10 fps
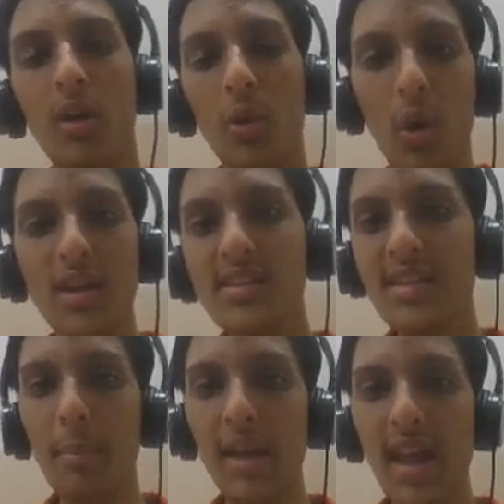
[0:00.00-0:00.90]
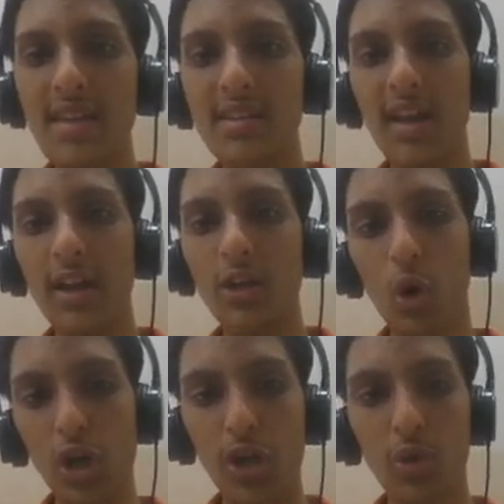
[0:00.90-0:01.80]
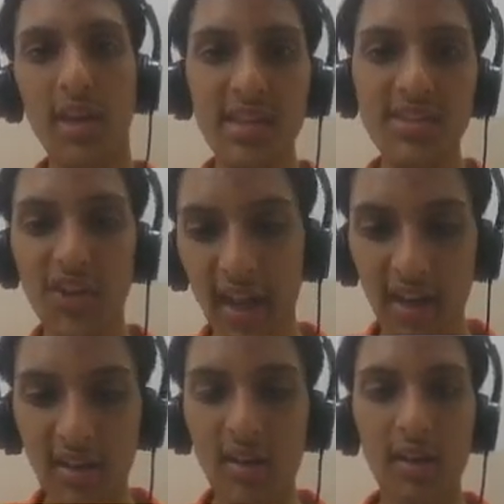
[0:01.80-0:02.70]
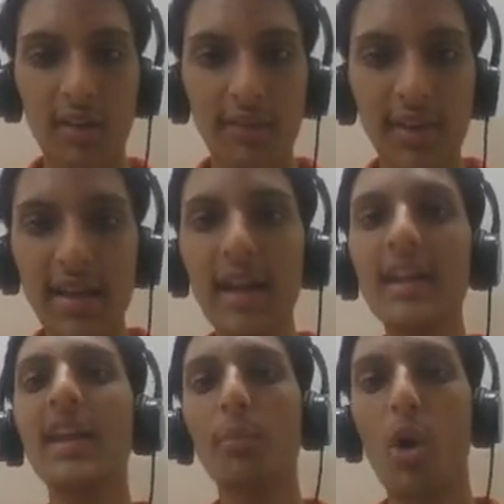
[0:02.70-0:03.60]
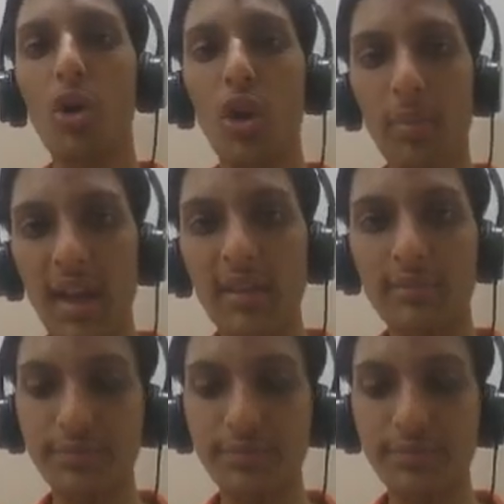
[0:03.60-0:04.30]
What is the amino acid I told you? Histidine will get hemoglobin.